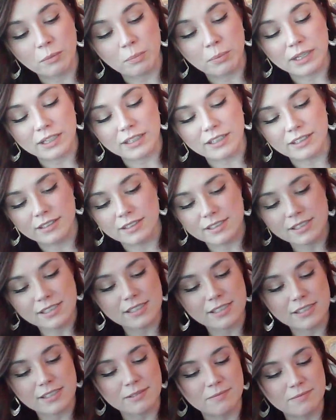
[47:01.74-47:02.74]

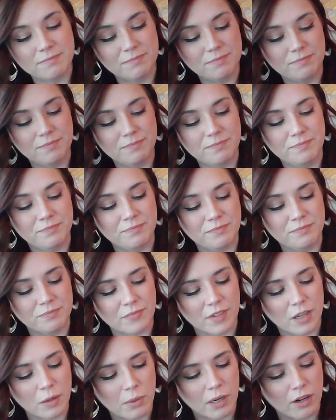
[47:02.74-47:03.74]
opinions
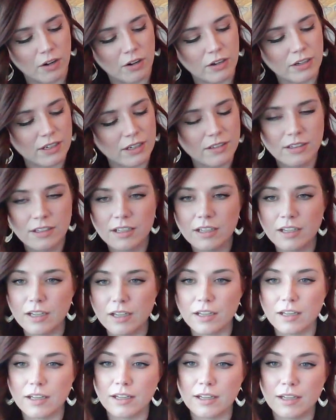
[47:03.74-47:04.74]
about
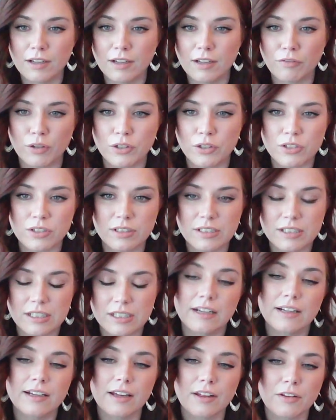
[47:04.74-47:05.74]
if we should
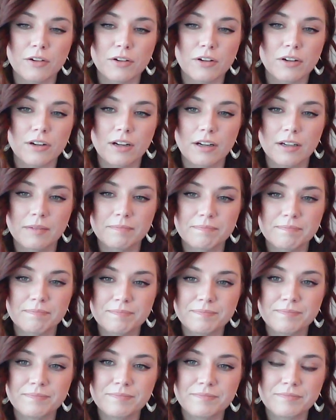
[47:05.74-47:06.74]
stay together or not,
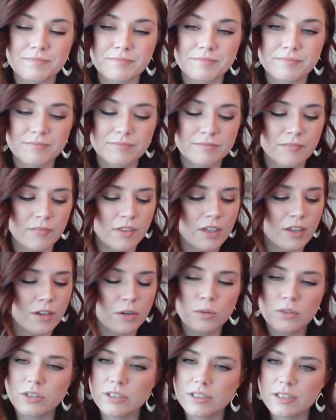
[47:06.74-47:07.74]

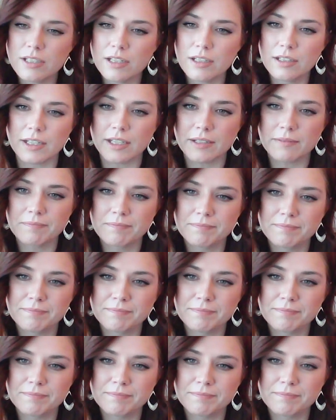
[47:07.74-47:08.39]
which is sucky.